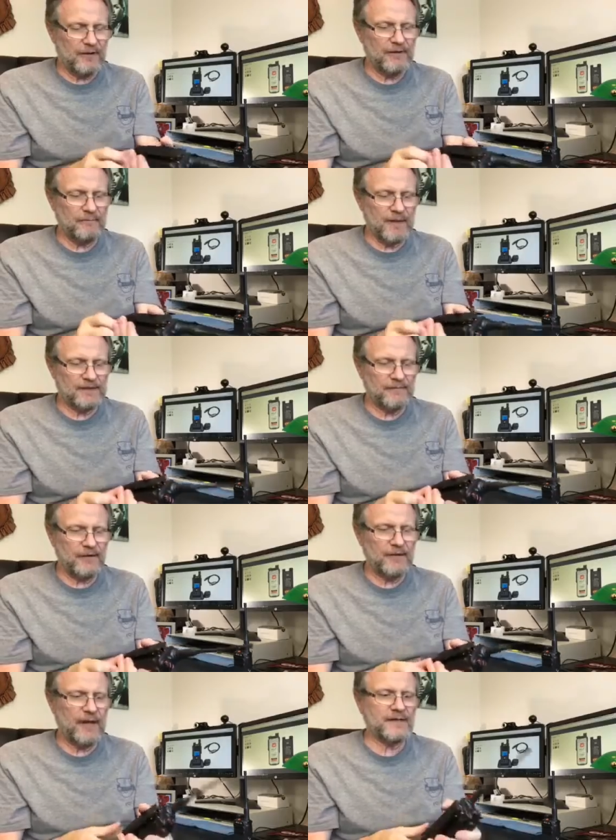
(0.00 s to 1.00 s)
Very Makes it
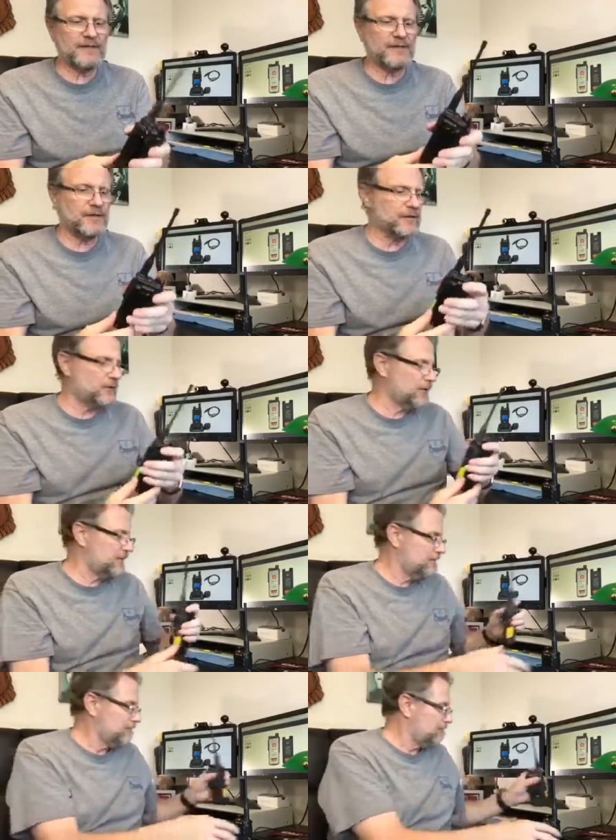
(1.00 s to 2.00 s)
very nice and secure.